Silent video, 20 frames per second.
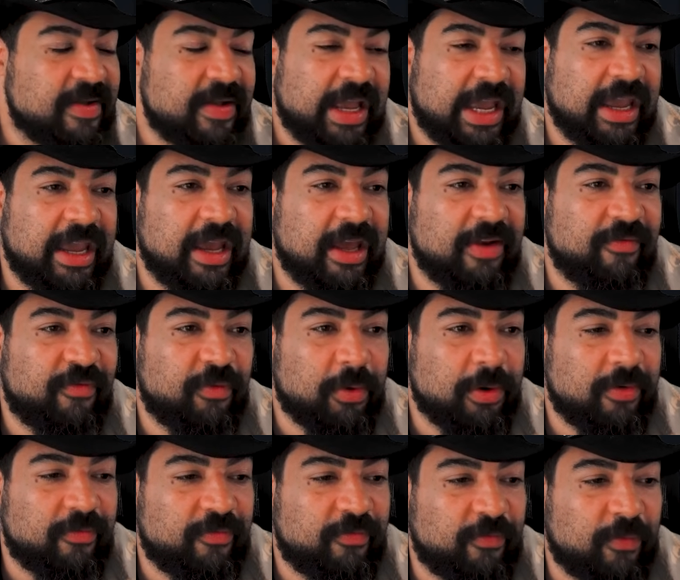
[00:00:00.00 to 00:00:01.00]
and
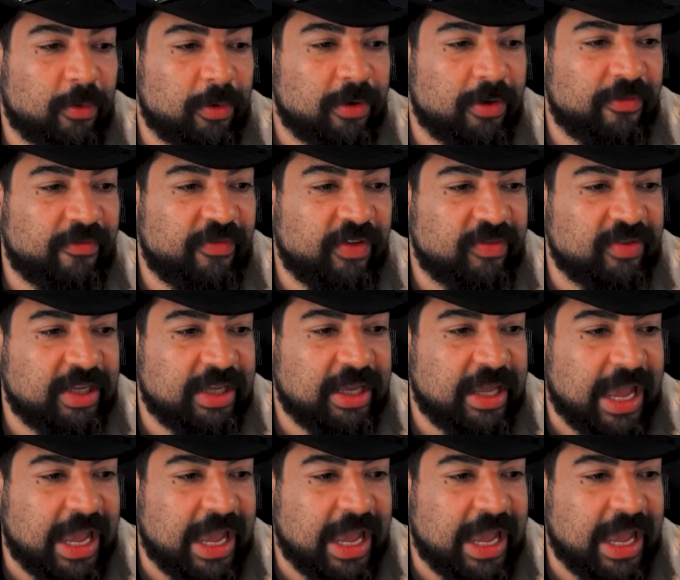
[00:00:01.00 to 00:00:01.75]
450